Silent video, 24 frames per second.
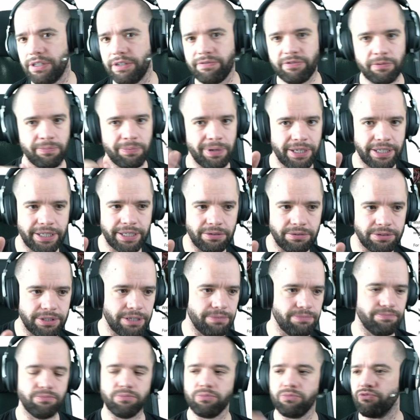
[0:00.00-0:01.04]
If you play Kill
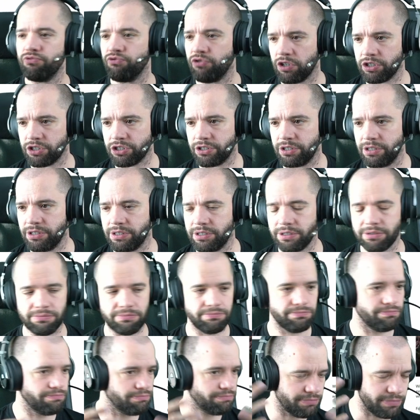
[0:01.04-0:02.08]
Team, rosters,
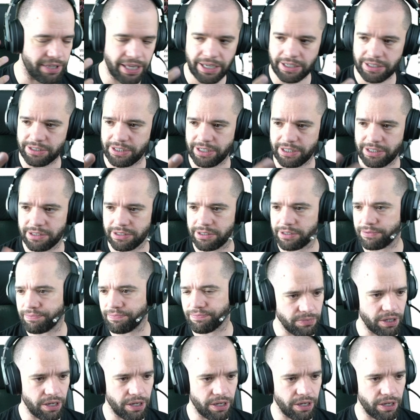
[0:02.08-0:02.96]
they exist.